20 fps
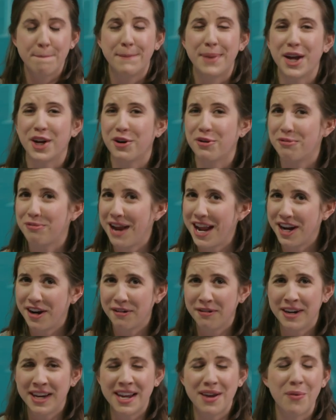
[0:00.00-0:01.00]
But
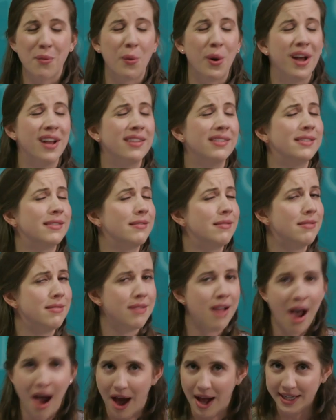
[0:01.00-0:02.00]
Gregory was
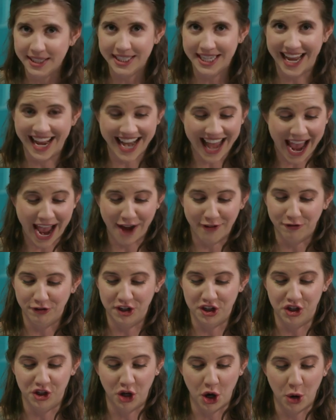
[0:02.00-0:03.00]
not an
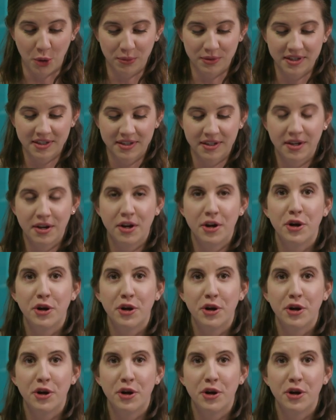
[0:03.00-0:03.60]
average goat.